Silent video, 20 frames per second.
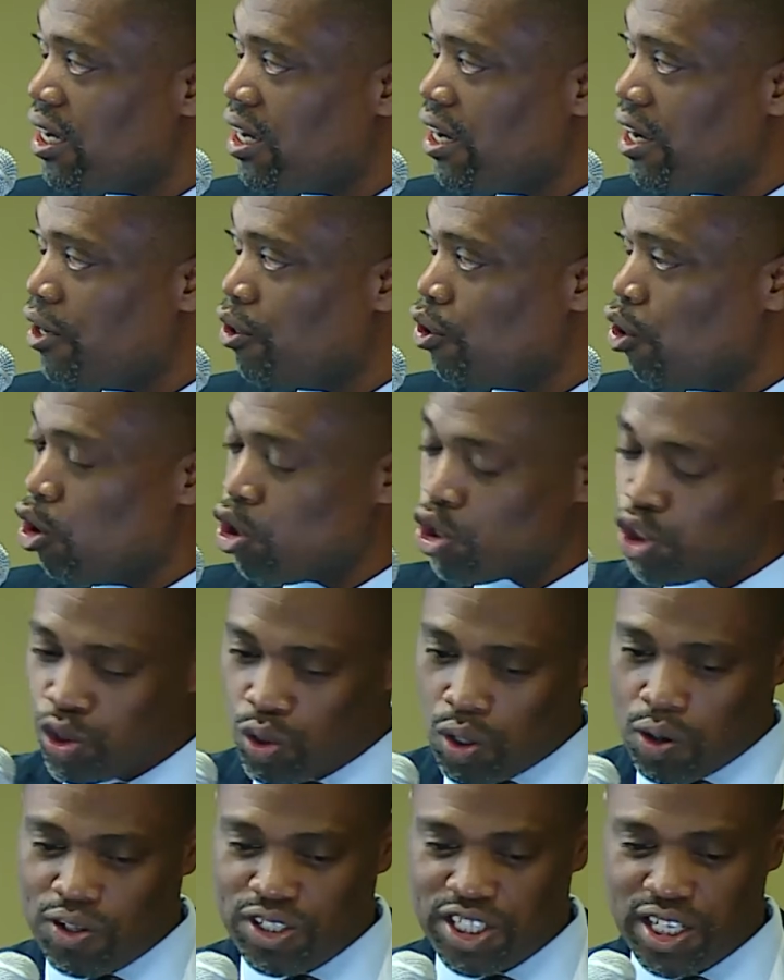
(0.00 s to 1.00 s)
and
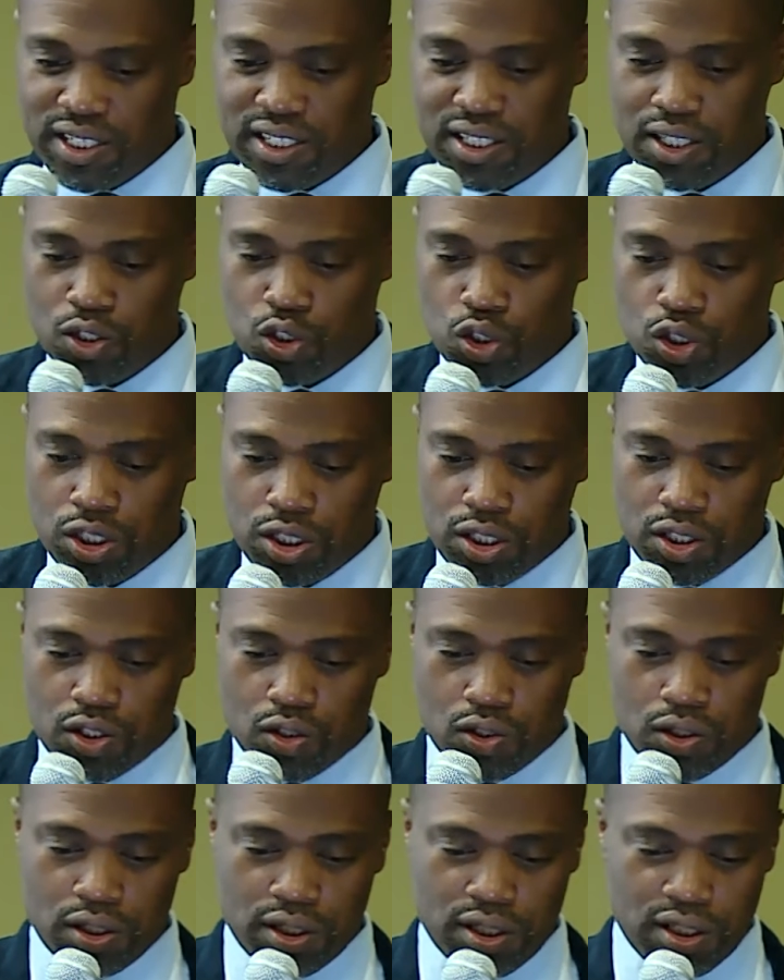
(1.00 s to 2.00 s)
also I'll just
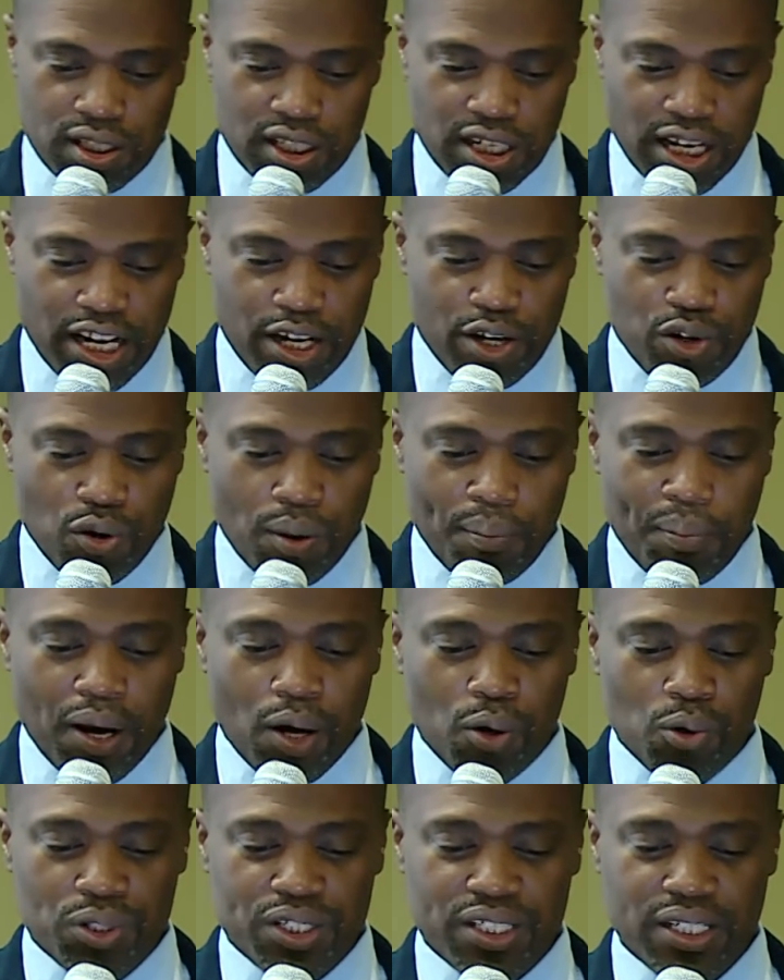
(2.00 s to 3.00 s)
tell you
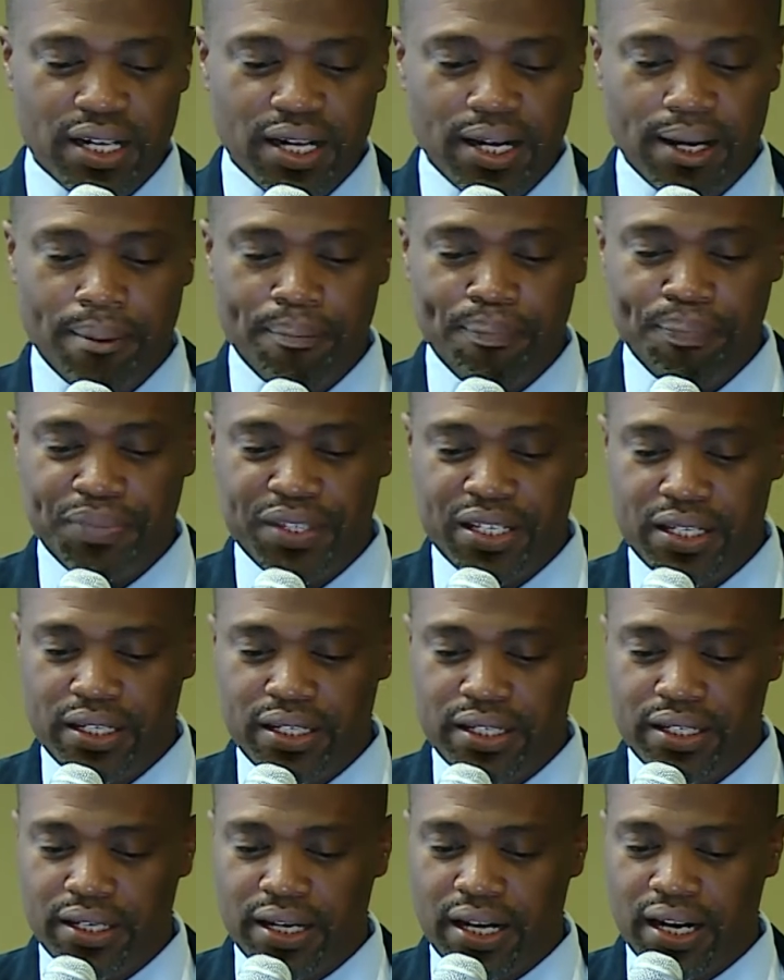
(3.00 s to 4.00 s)
about
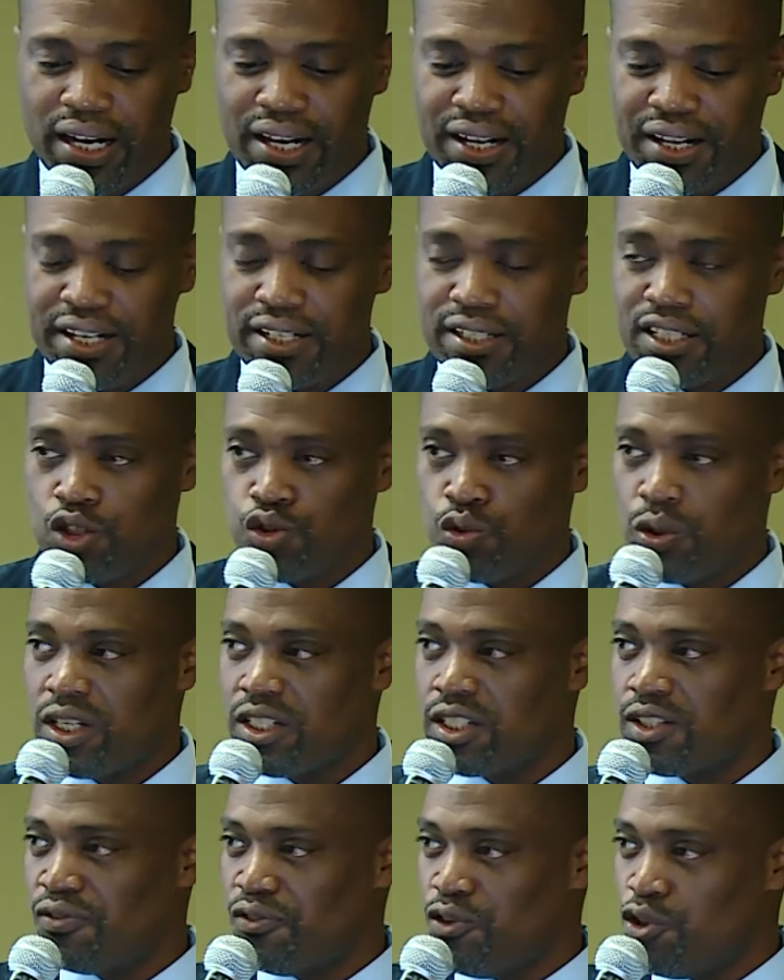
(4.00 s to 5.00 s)
the current as well
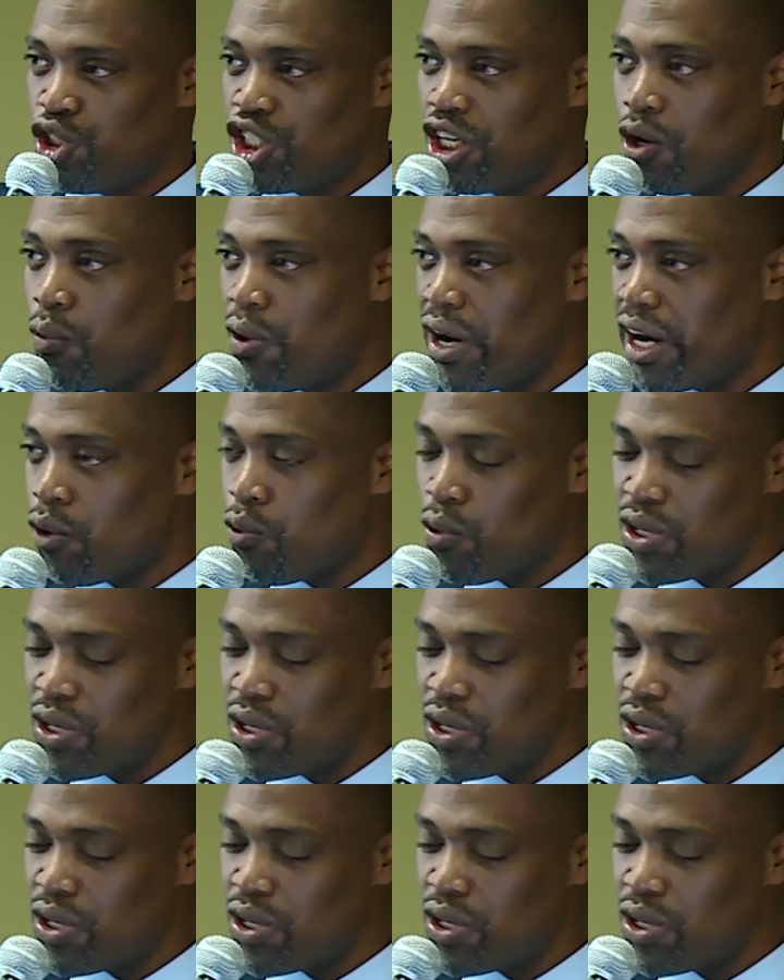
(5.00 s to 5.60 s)
as future work,